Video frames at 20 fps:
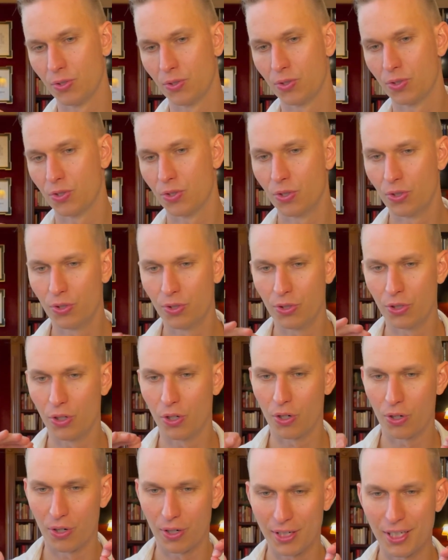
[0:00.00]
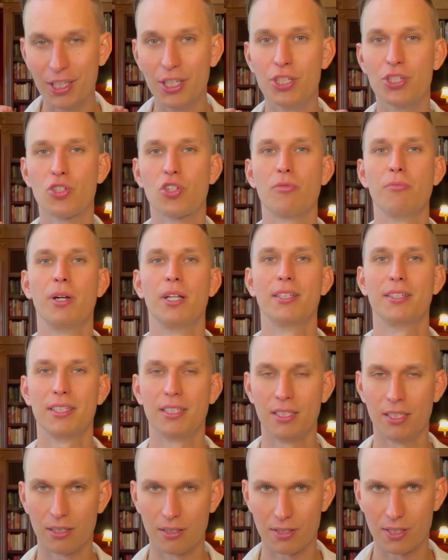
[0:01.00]
tune your instrument
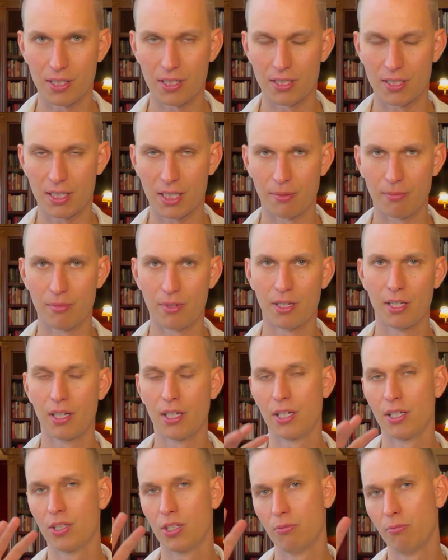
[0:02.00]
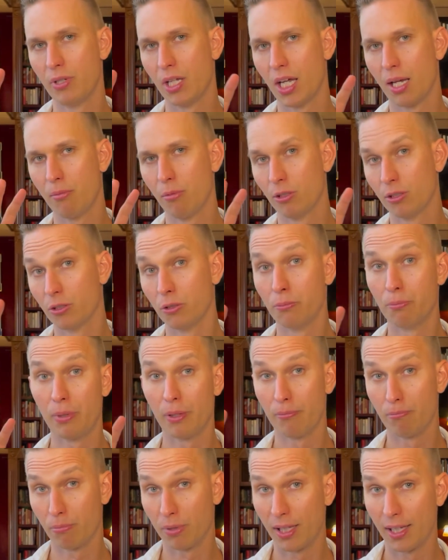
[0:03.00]
in your system to be able to
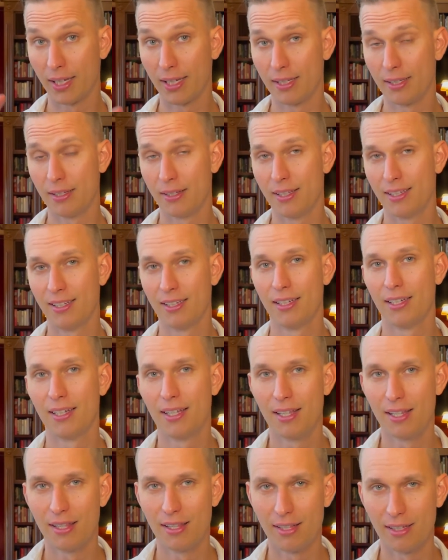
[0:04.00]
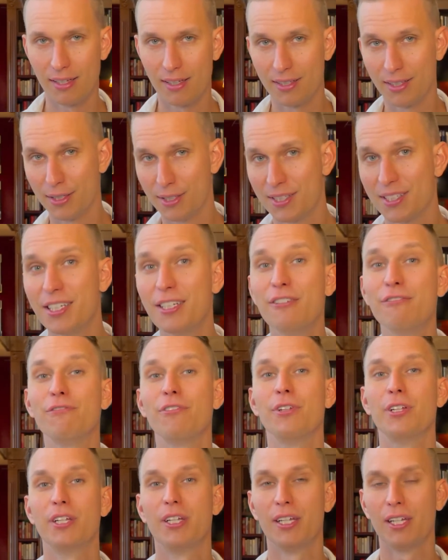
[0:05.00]
play the
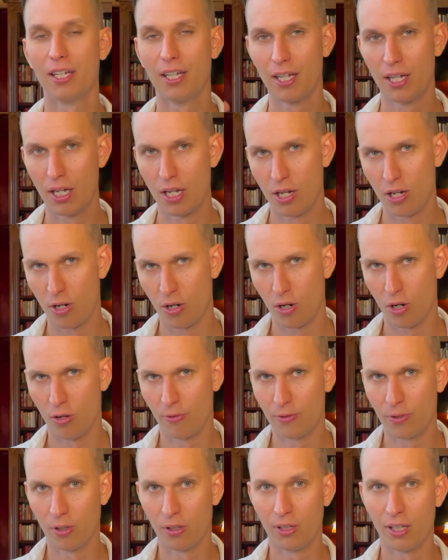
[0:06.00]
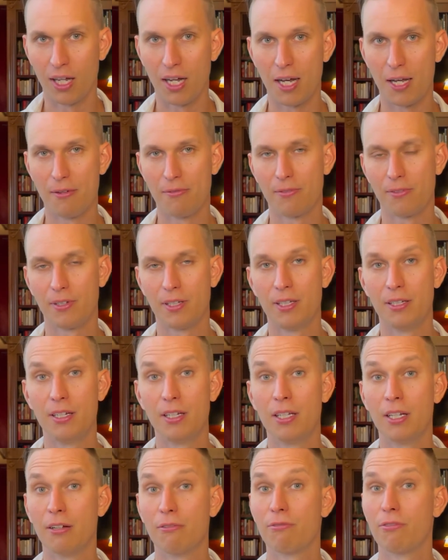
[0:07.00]
symphony of your life
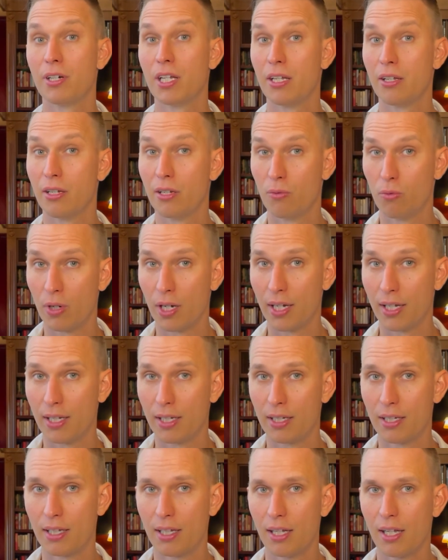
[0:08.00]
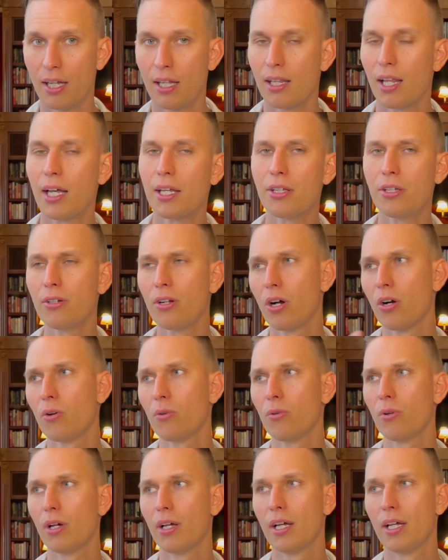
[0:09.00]
in a free way. Like,
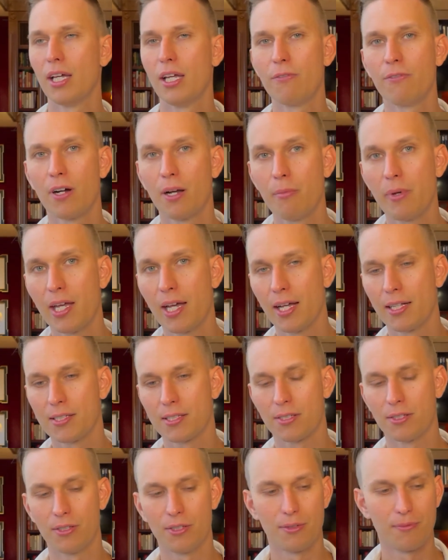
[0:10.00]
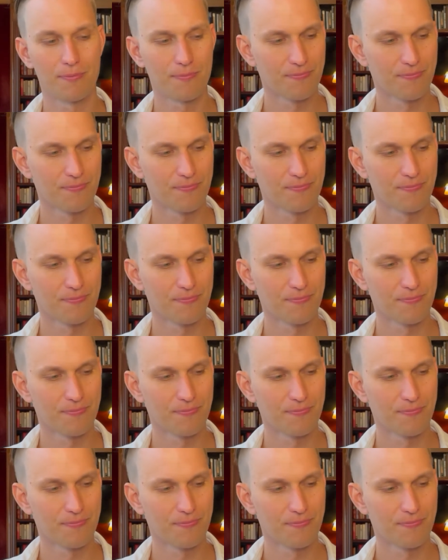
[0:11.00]
if I may ask you,